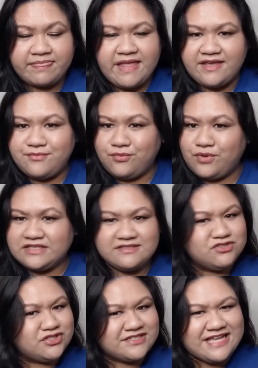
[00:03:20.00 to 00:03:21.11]
that it
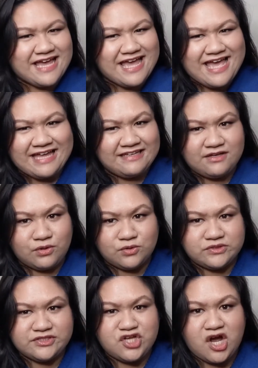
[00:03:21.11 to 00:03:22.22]
wasn't just any
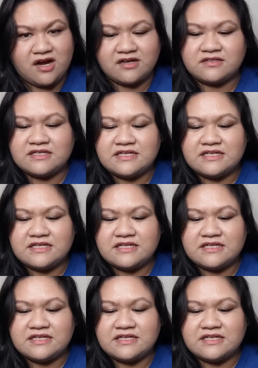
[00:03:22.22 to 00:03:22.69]
old star.